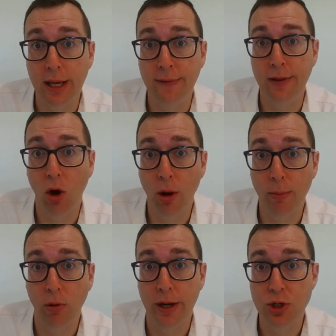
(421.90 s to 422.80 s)
in the
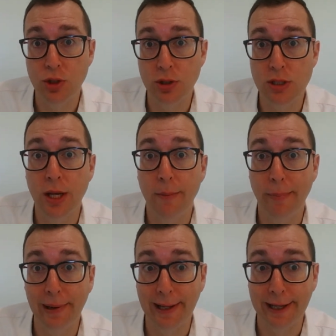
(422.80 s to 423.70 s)
operations
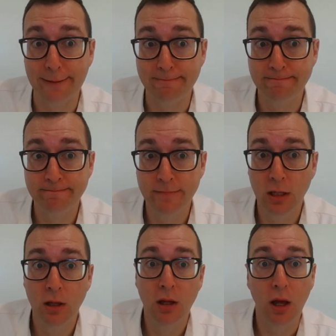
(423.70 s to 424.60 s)
plan.
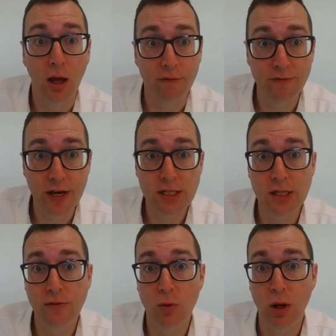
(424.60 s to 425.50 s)

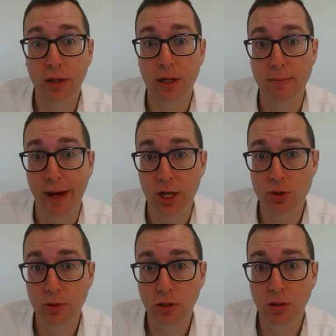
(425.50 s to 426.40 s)
Effective quality
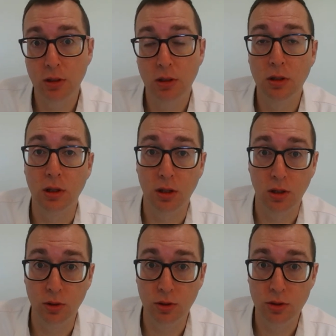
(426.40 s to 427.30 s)
management
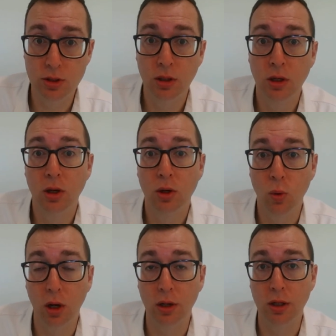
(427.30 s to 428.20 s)
includes
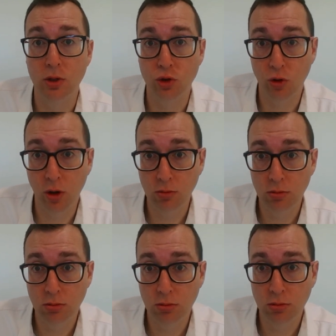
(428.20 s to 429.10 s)
quality control,
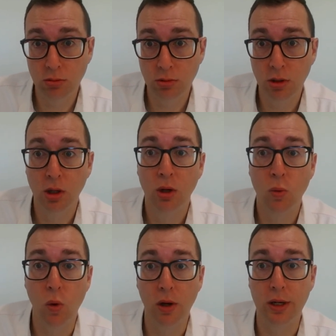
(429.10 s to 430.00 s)

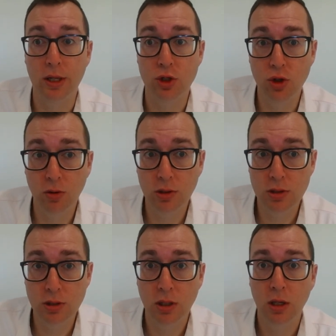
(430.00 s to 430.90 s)
quality
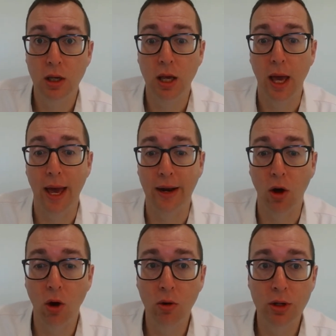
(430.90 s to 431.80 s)
assurance, and
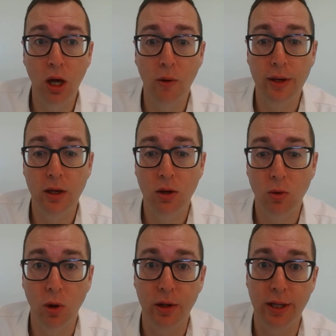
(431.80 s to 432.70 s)
ongoing
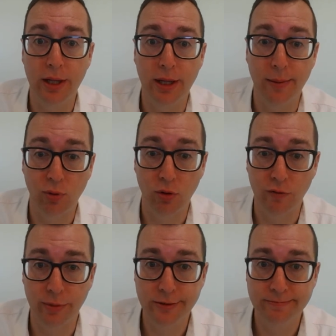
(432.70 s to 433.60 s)
quality improvement.
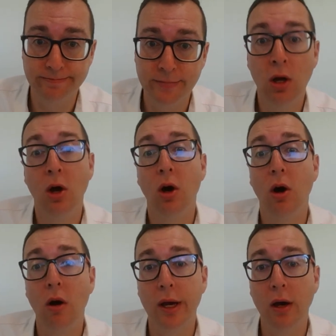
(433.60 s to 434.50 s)
All
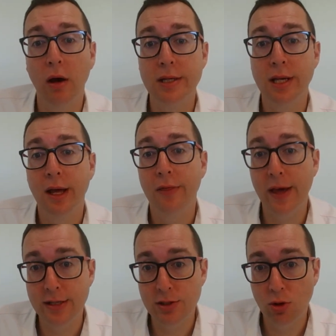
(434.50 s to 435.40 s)
right, guys,
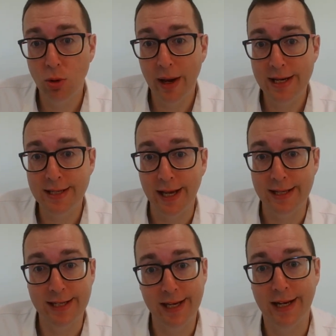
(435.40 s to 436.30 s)
thanks as always, and
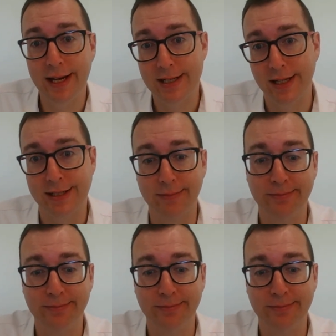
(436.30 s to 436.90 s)
see you next lesson.